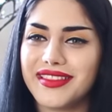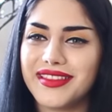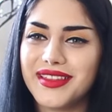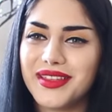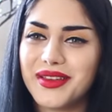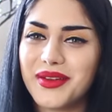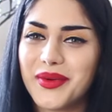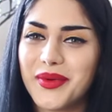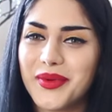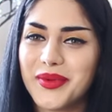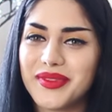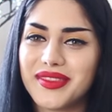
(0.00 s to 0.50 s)
you
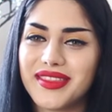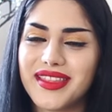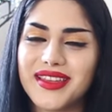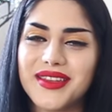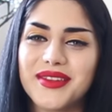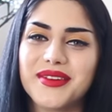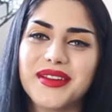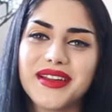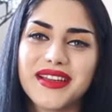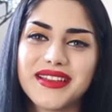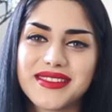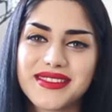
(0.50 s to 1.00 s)
know,
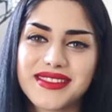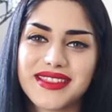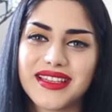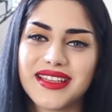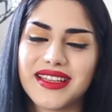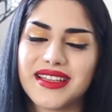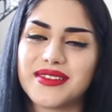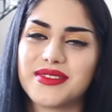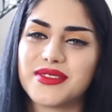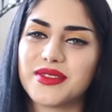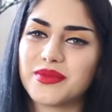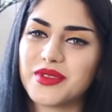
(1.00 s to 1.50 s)
thank you guys
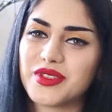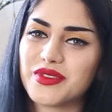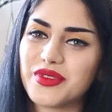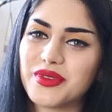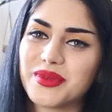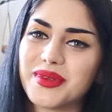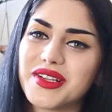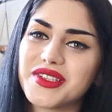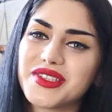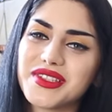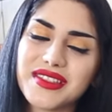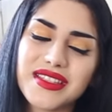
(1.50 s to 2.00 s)
again so much
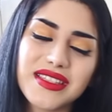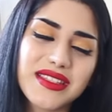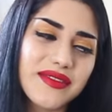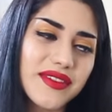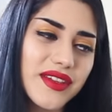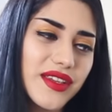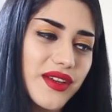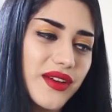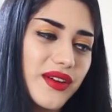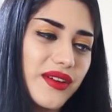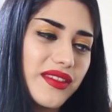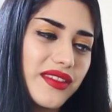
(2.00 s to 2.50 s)
for watching this
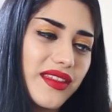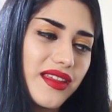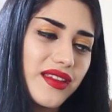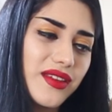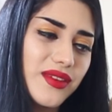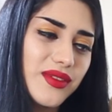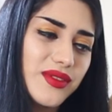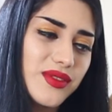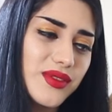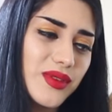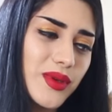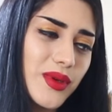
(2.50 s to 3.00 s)
video.
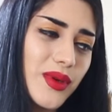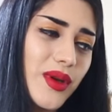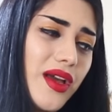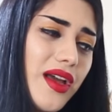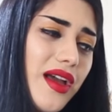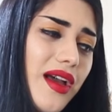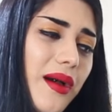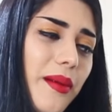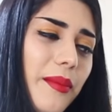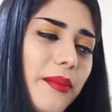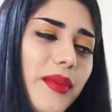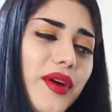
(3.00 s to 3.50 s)
Thank you to
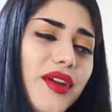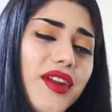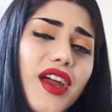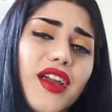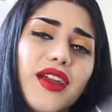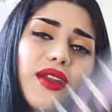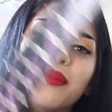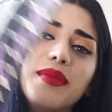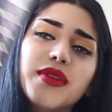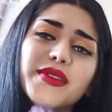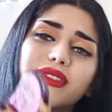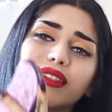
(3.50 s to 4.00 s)

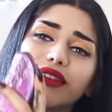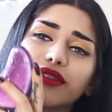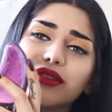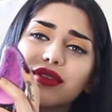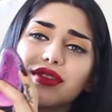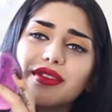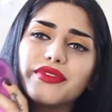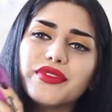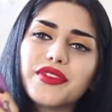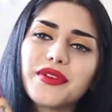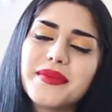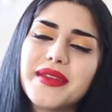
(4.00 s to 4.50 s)
Monarch
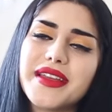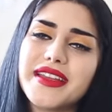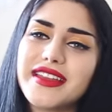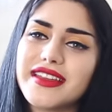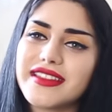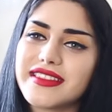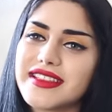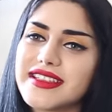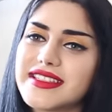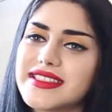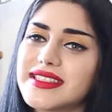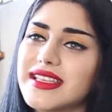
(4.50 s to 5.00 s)
Musical for
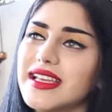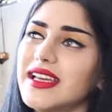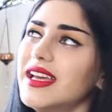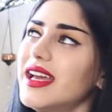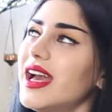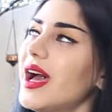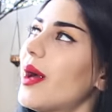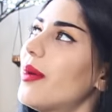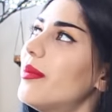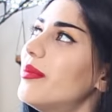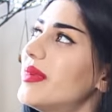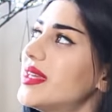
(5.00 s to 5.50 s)
making this
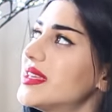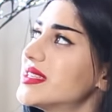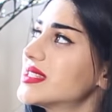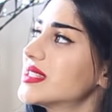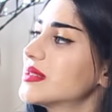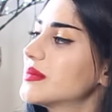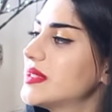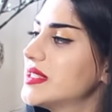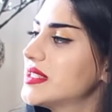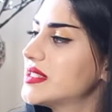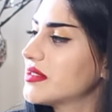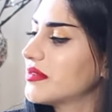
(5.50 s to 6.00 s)

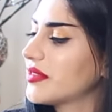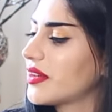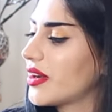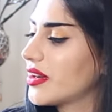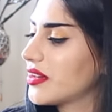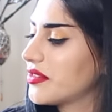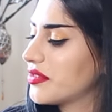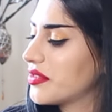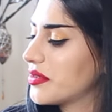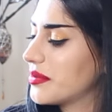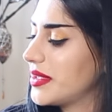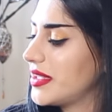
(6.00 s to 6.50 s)
amazing piece of
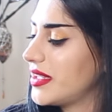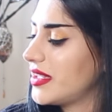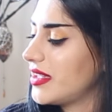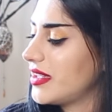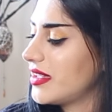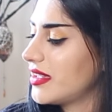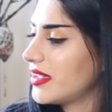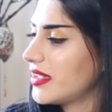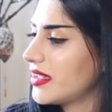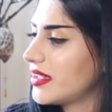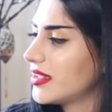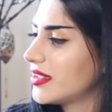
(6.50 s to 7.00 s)
art for
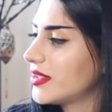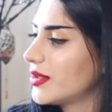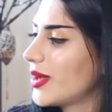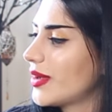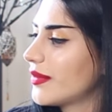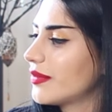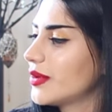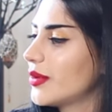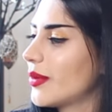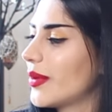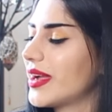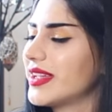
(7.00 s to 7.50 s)
me. You
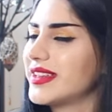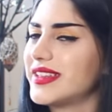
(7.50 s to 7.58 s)
have no